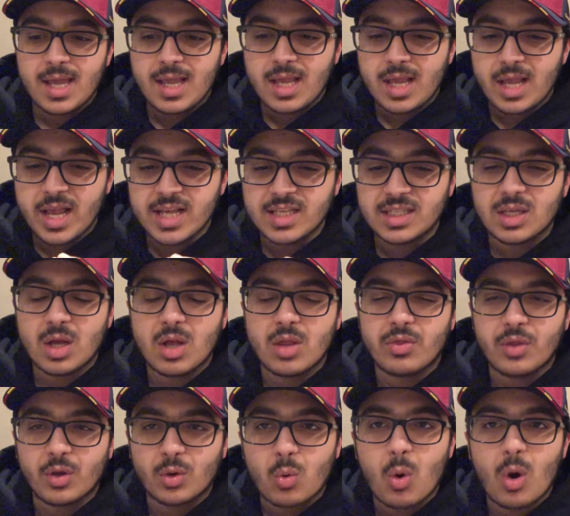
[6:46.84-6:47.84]
is
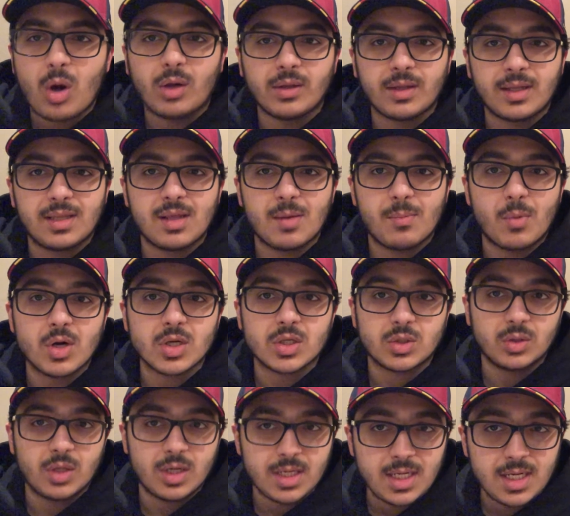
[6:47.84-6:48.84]
the quality that
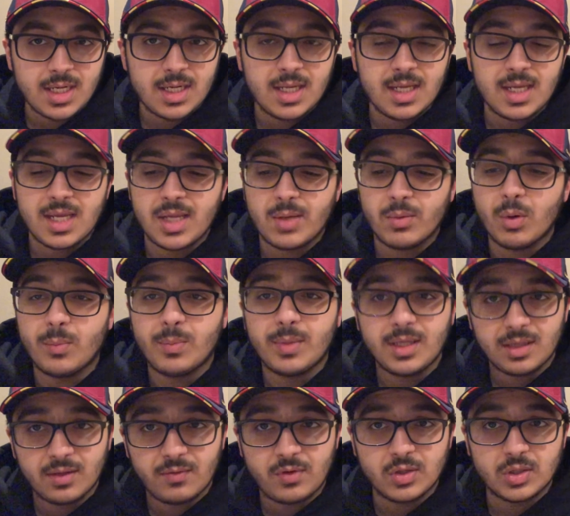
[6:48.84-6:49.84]
Barcelona need. He will be
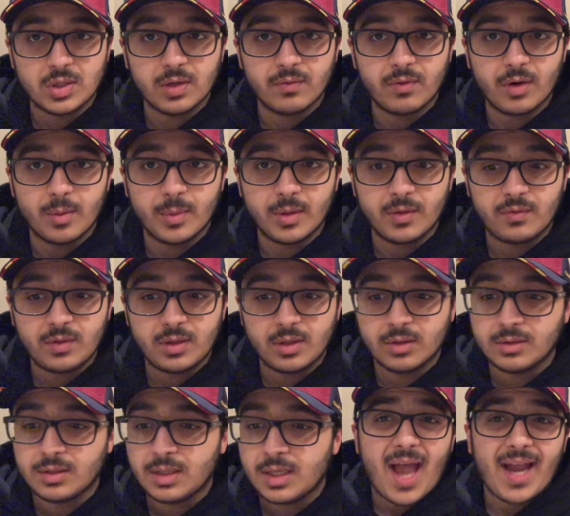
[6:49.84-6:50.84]
the future of our
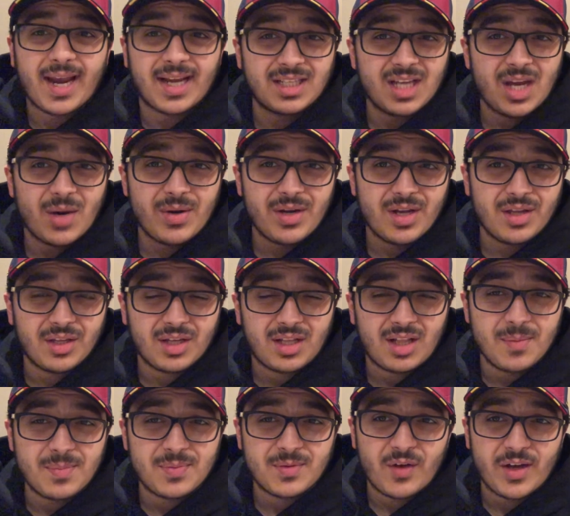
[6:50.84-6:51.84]
midfield. I can tell you right now, the
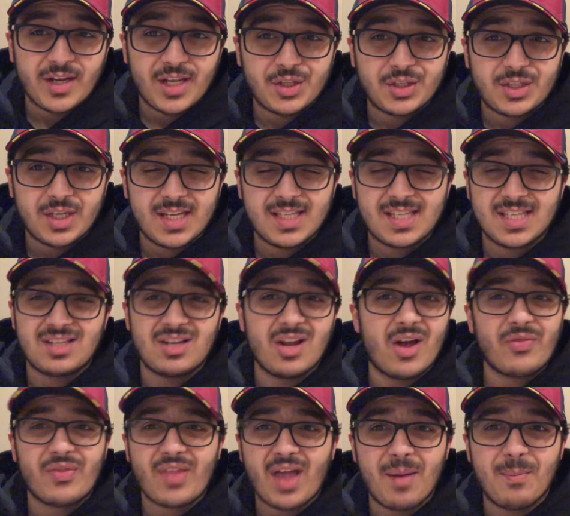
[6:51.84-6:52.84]
club's financial status is
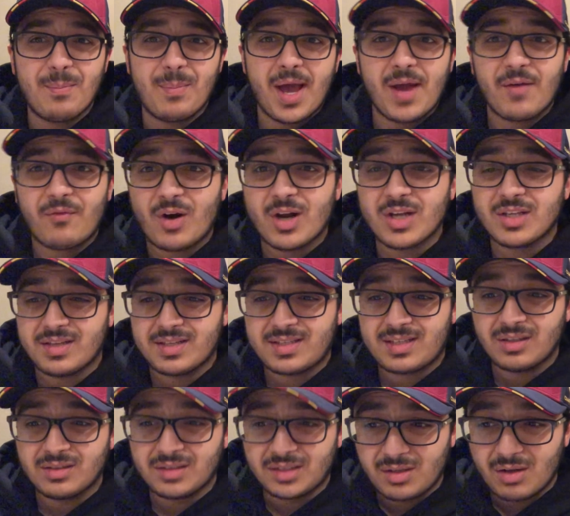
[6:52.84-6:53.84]
not that bad for us to
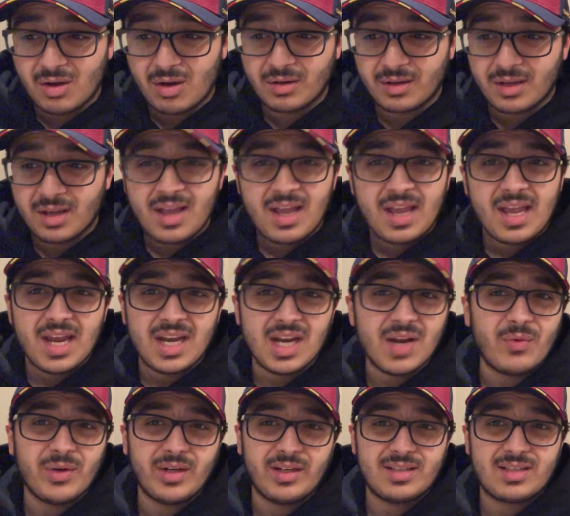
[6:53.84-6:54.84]
sell De Jong. And
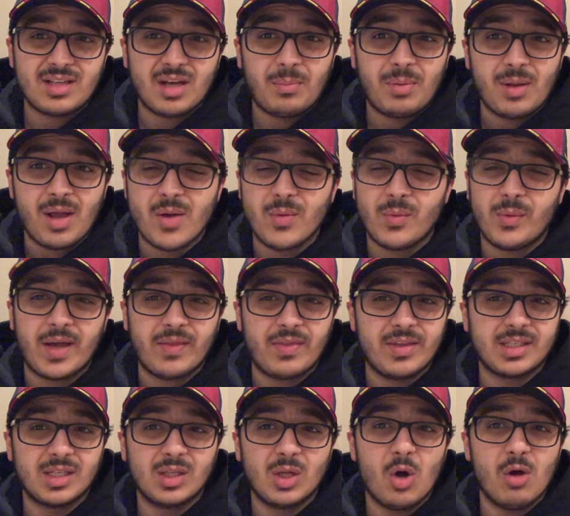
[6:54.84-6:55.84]
if we need to sell players, we have to
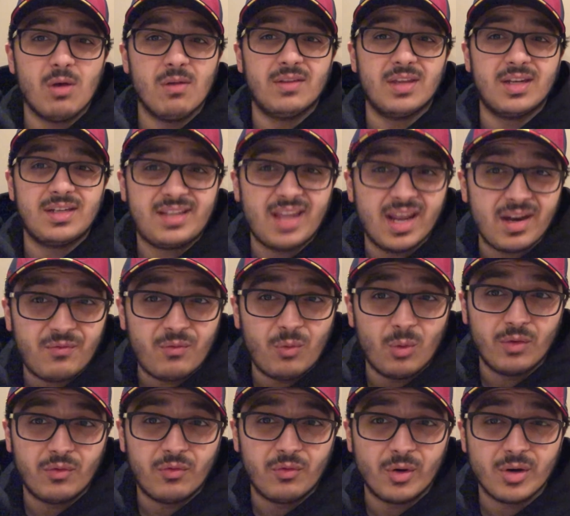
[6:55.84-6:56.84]
sell all the dead
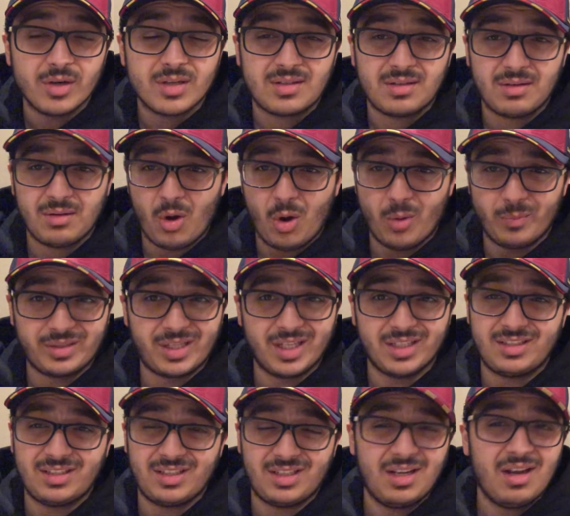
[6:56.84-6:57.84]
wood first.
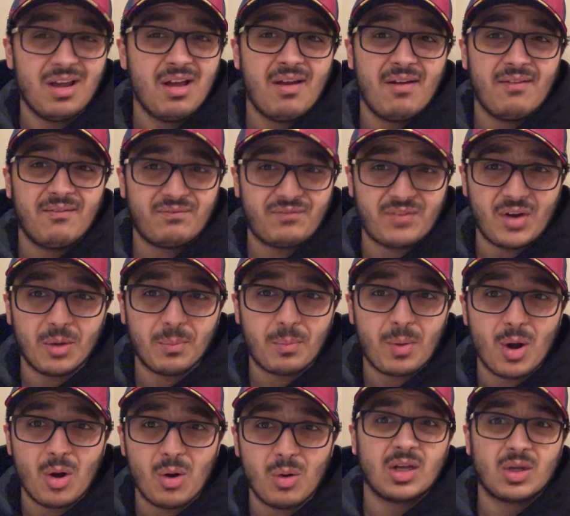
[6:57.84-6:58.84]
Umtiti,
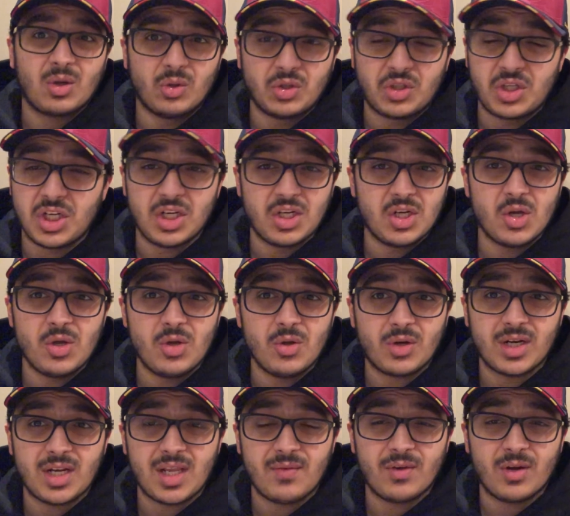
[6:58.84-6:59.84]
Firpo, Coutinho, you
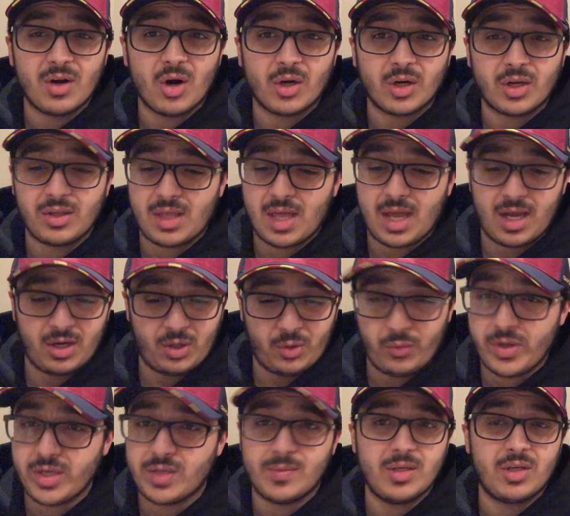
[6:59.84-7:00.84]
can even argue that.
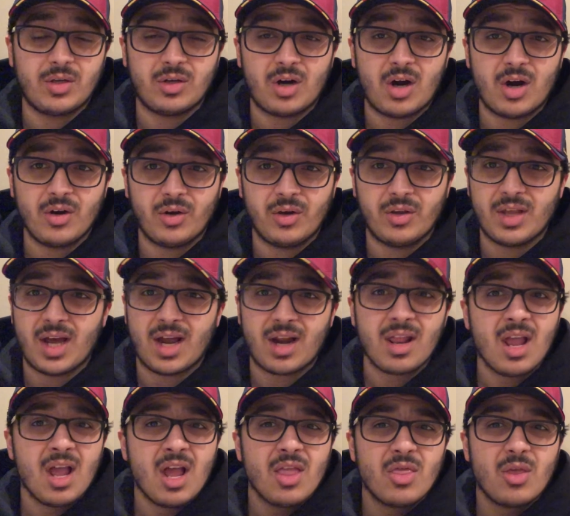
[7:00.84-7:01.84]
Griezmann, you can argue that.
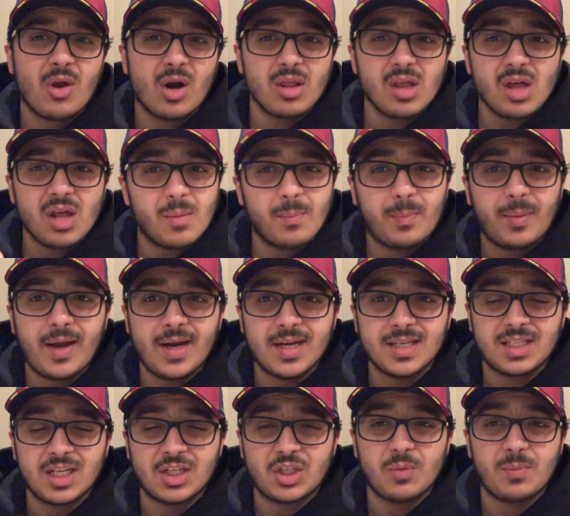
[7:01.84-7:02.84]
There are a lot of players
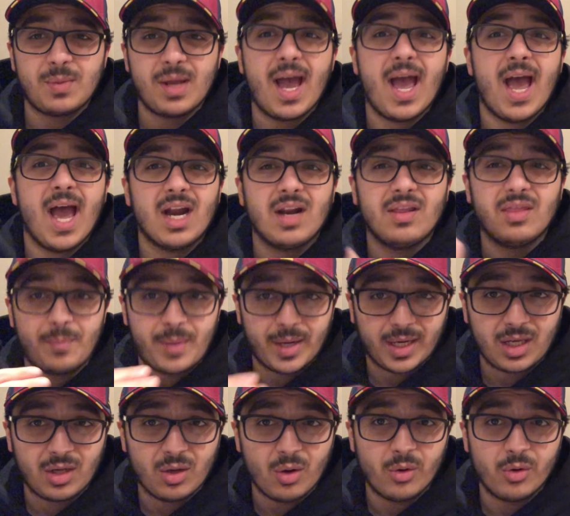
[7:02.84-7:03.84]
that should be ahead of the
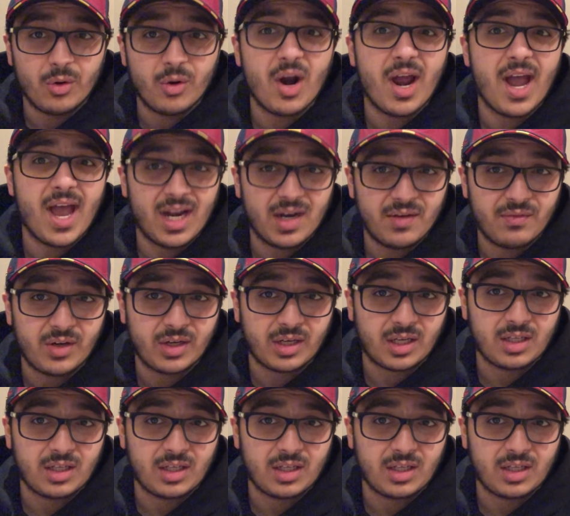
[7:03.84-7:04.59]
pecking order, ahead of Frankie